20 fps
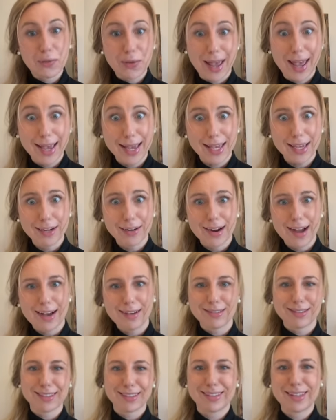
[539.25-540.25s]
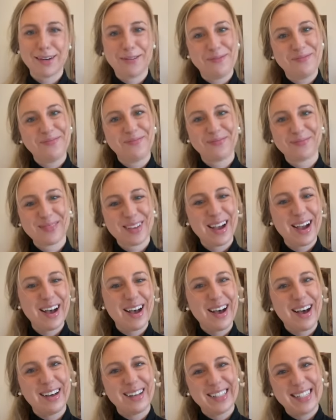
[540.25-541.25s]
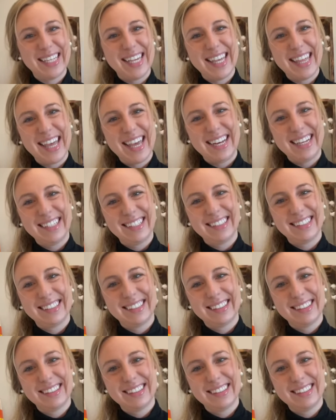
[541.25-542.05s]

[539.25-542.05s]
you can't get your house. So I'll see you then.